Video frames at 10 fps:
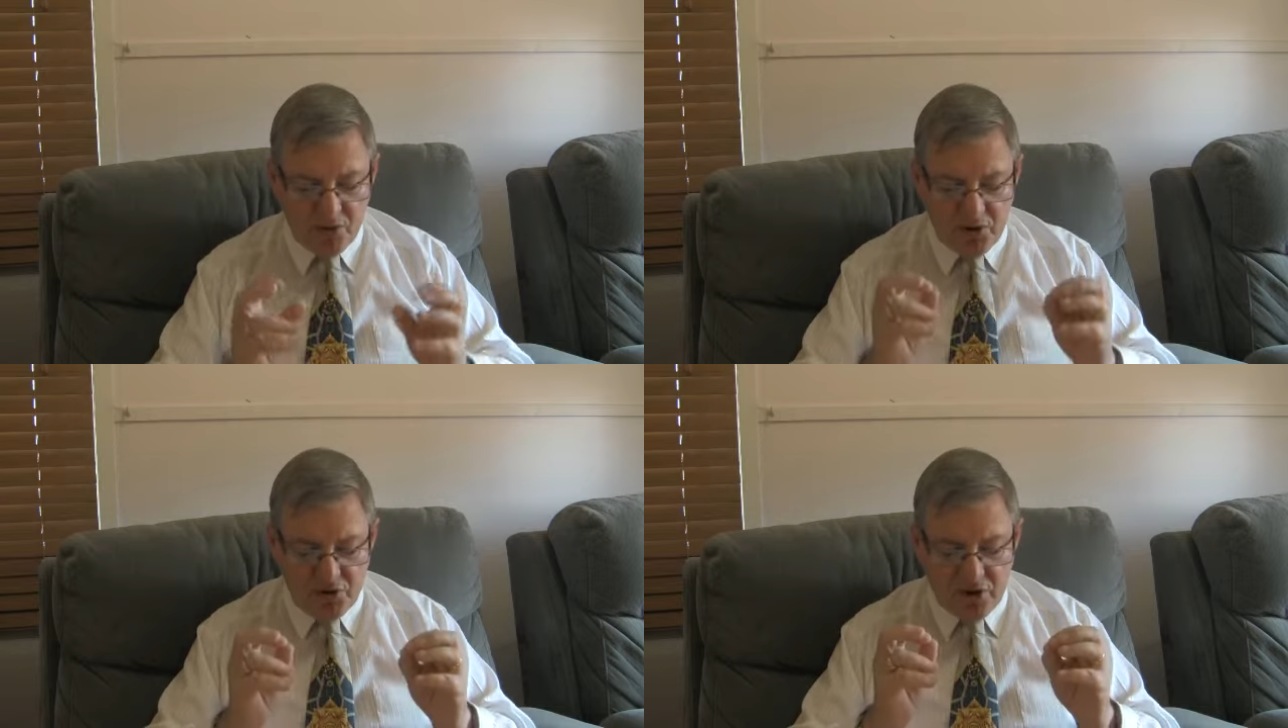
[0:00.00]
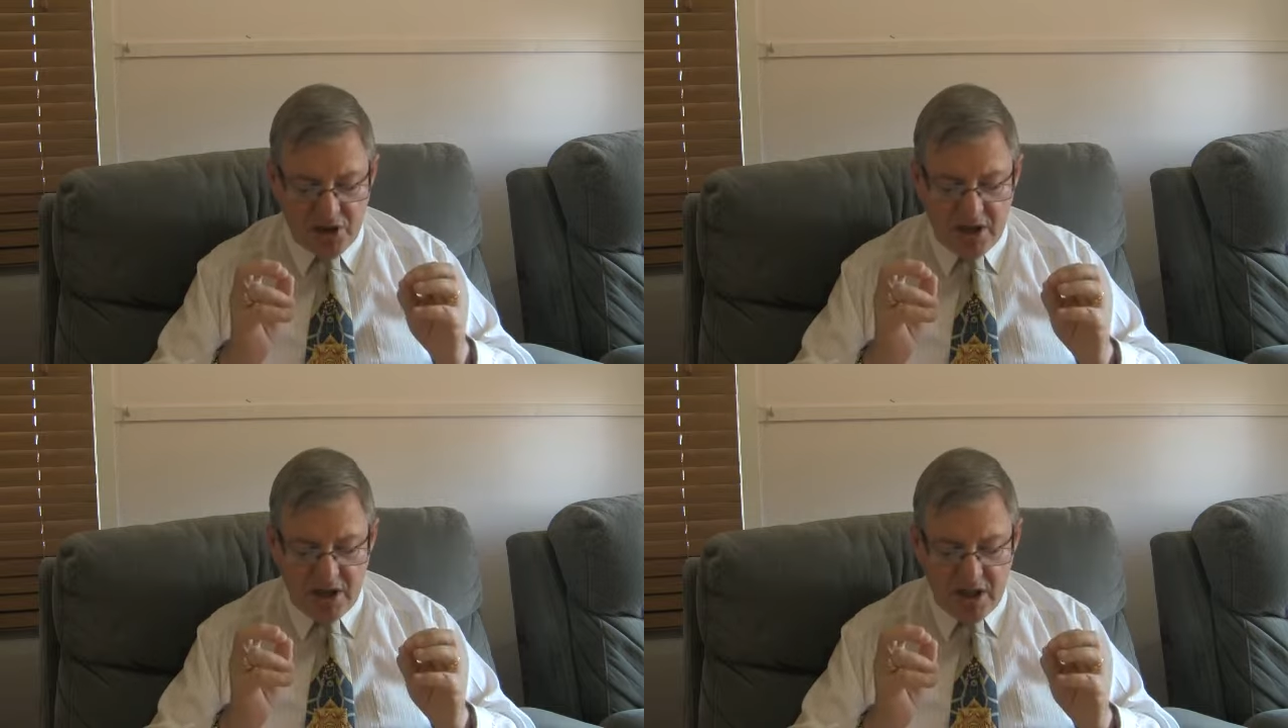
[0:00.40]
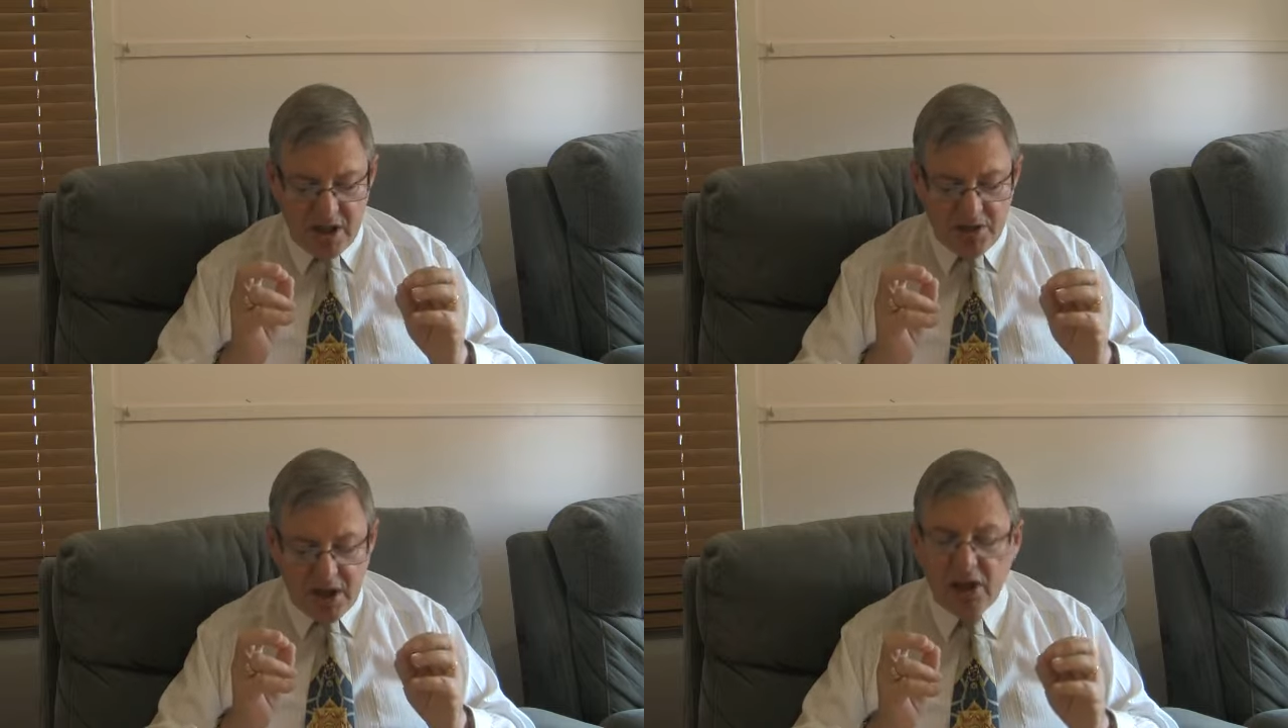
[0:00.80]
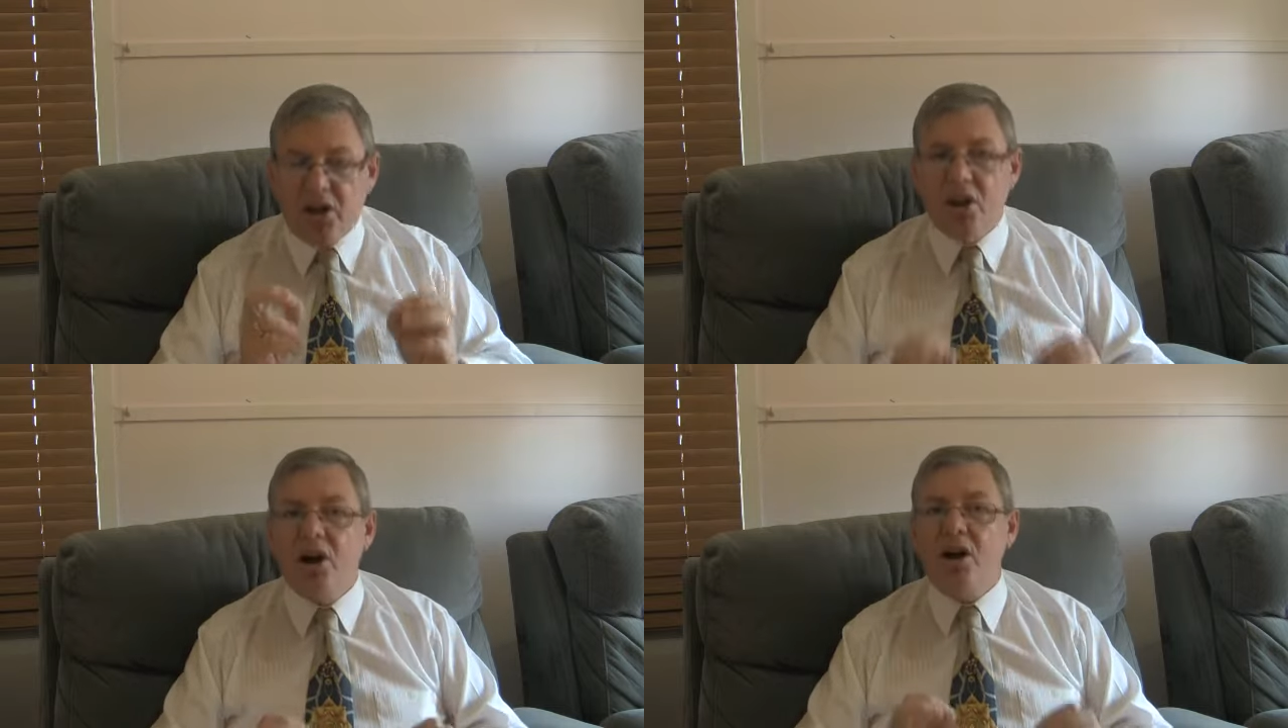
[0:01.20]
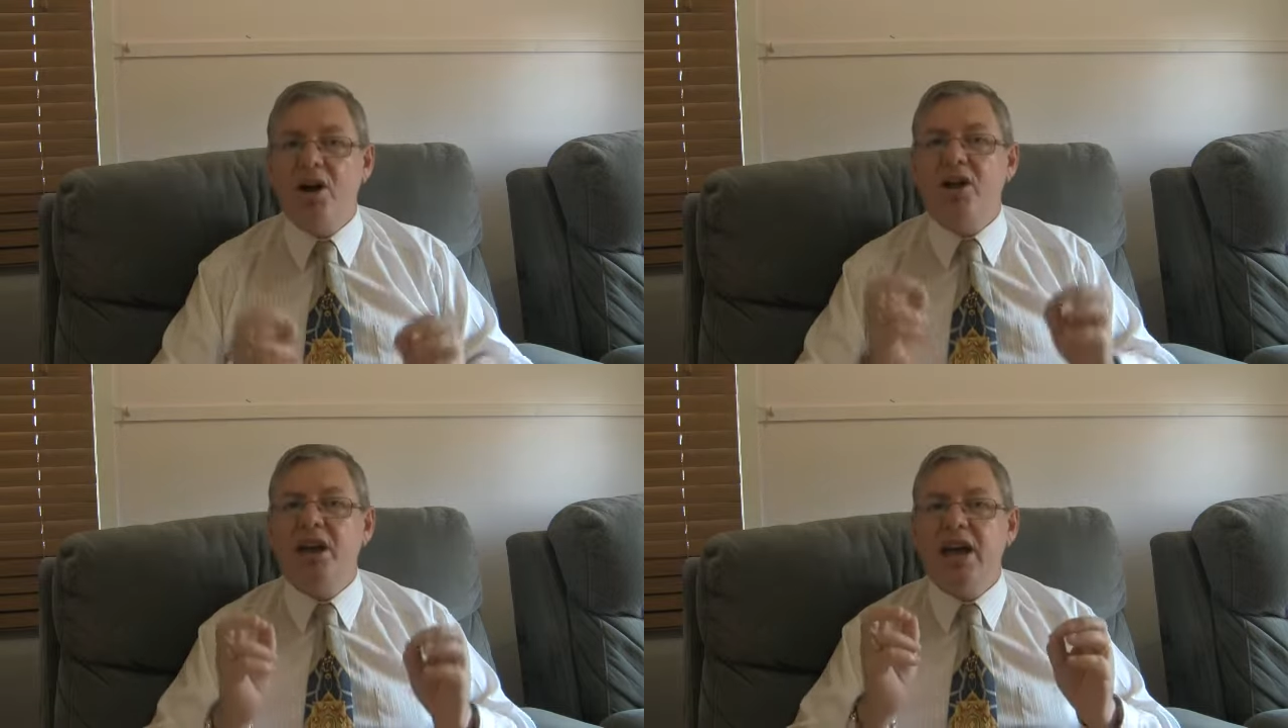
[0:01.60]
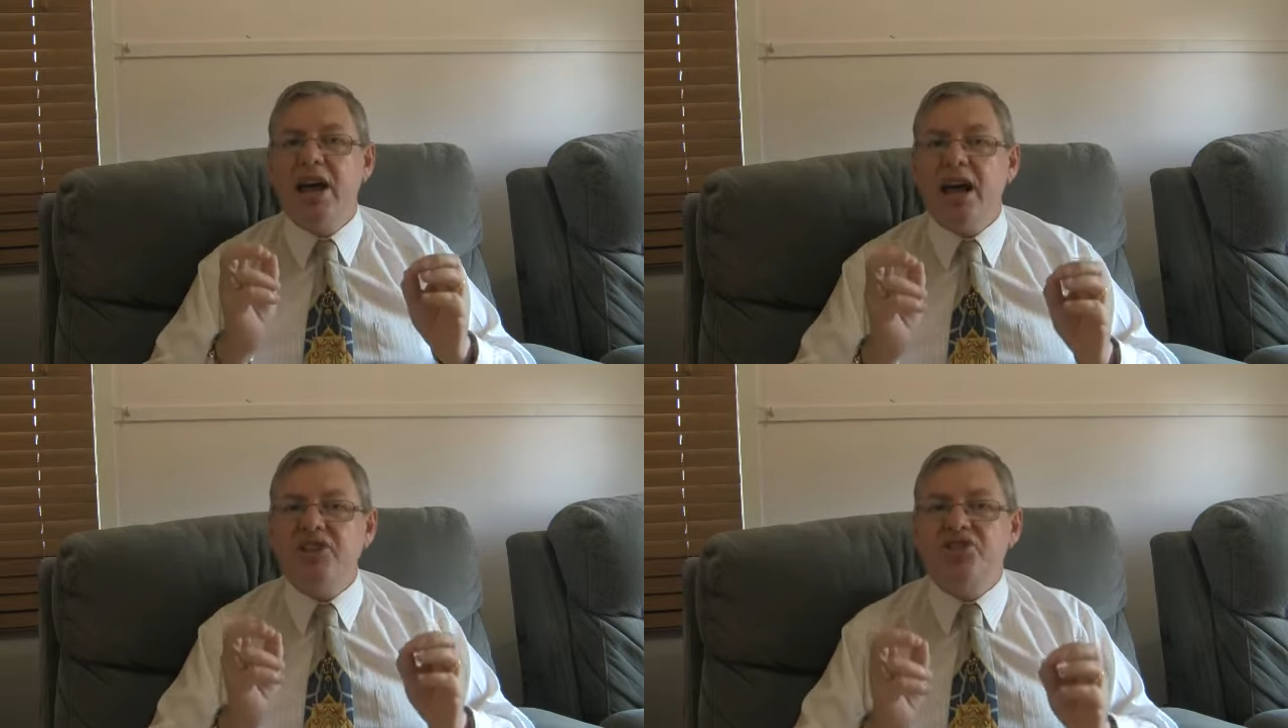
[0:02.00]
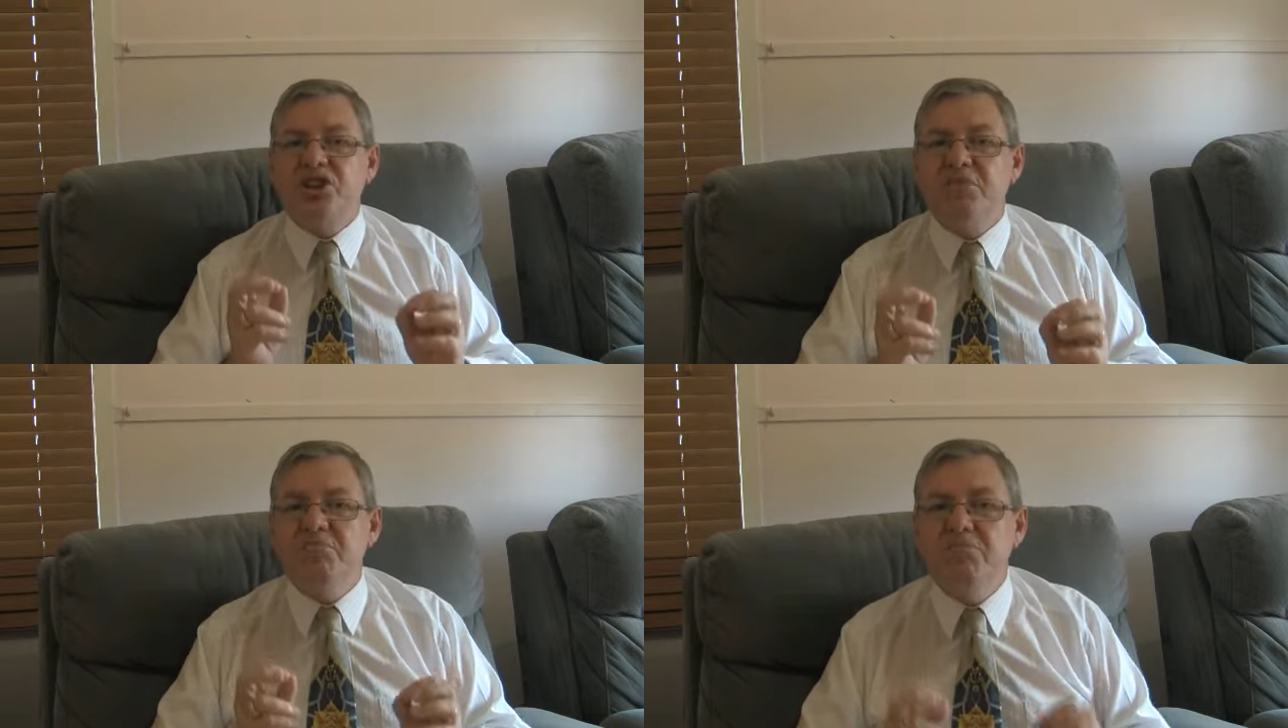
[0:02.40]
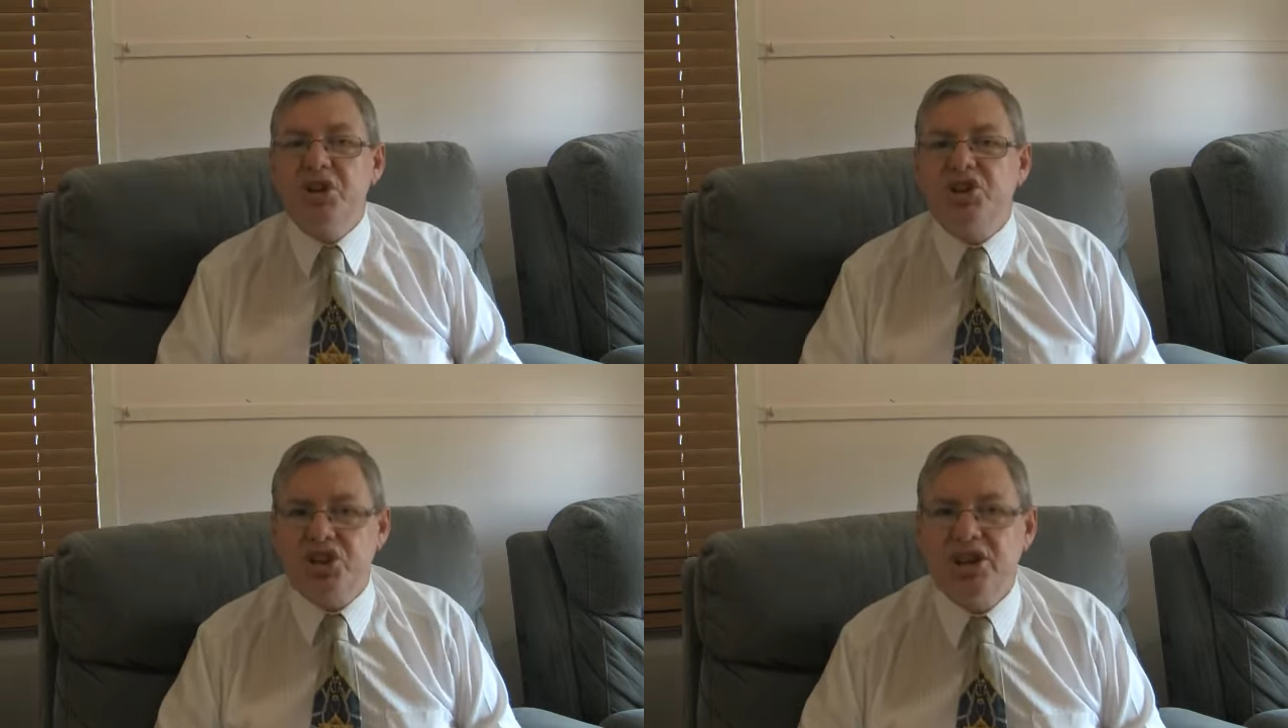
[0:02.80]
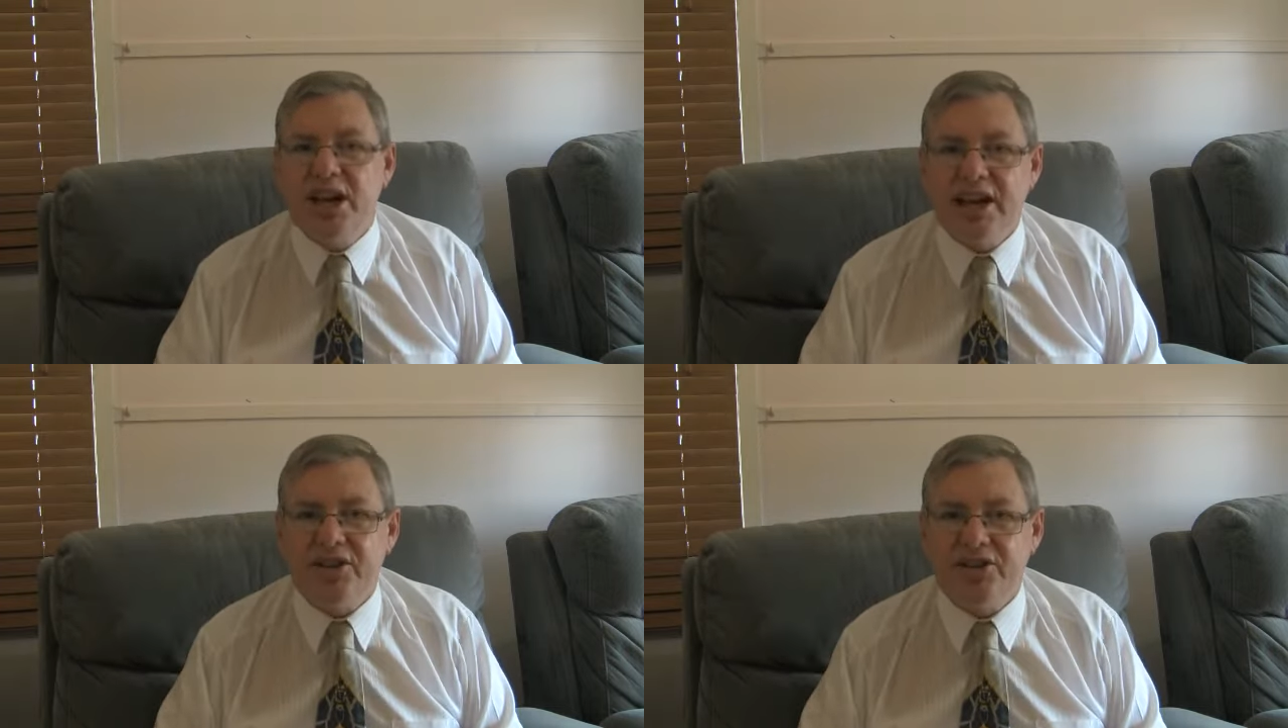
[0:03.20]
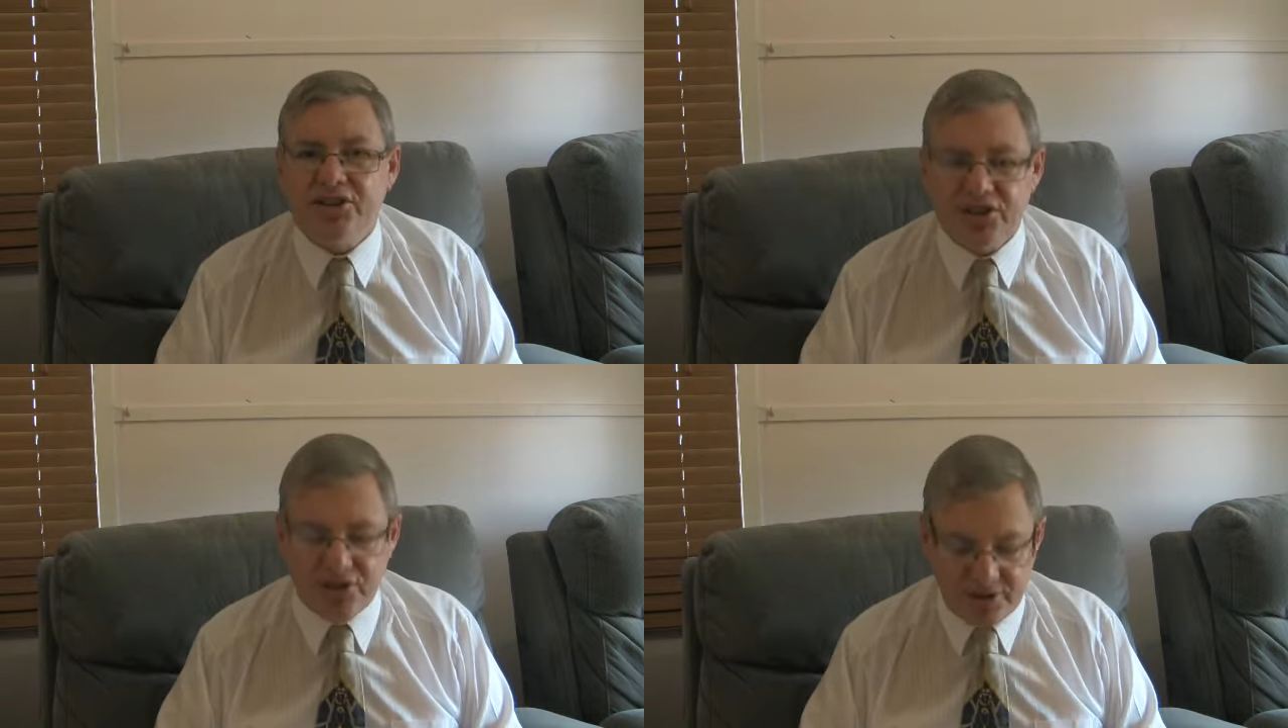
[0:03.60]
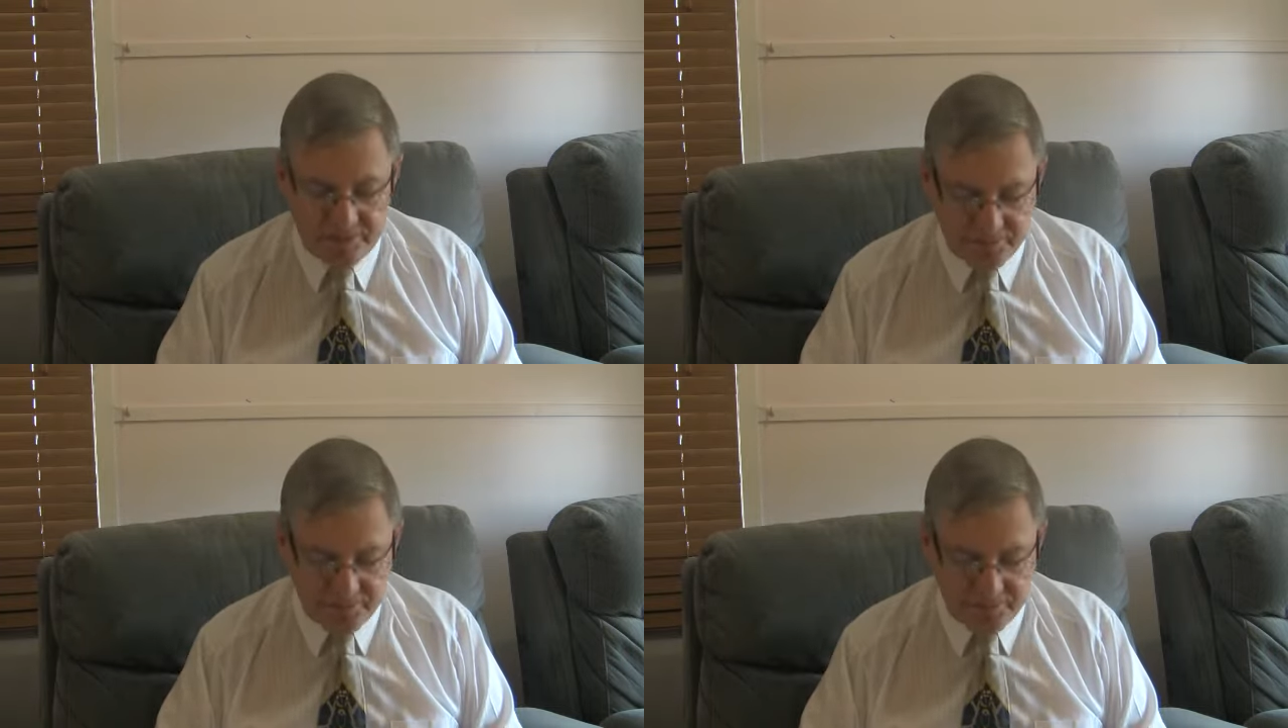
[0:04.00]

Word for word: We see that God has commissioned us.